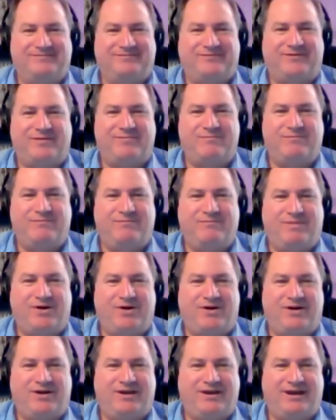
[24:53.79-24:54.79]
From
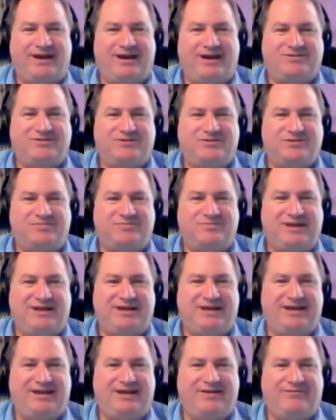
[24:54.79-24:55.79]
Mark Ashurst
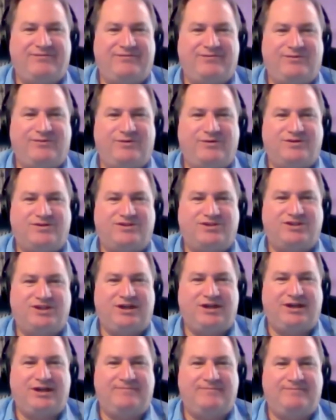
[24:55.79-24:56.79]
McGee for
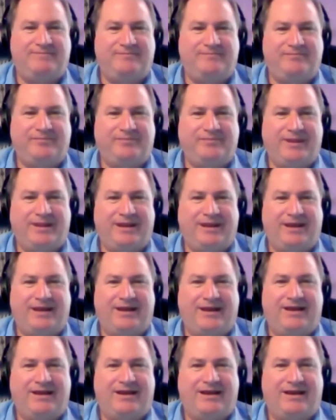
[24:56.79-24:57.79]
Gene.
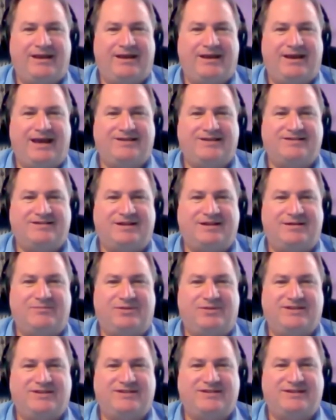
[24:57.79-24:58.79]
Excellent
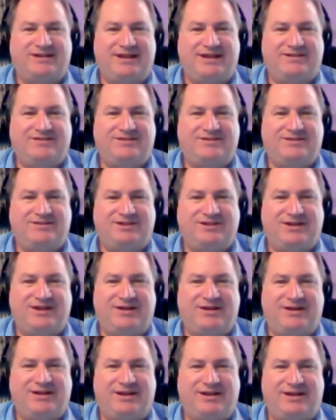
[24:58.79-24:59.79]
presentation,
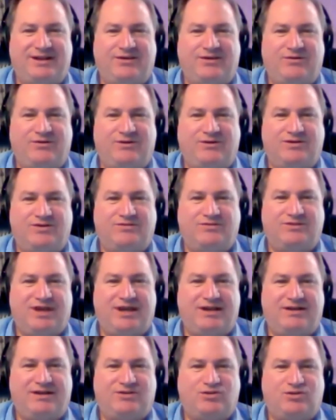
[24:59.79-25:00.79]
Gene. Thank you. Could you
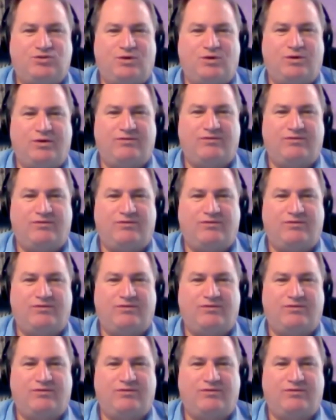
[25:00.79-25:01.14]
take 2 or